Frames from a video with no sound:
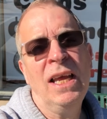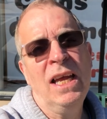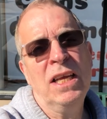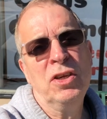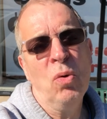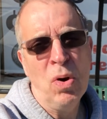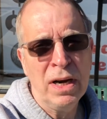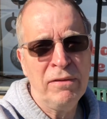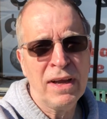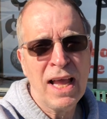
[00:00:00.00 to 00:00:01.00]
It's a
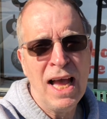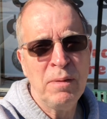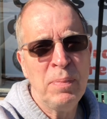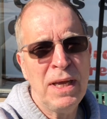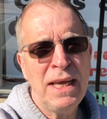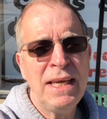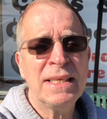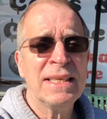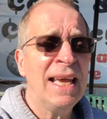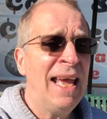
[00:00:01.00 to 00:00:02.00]
one-of-a-kind piece,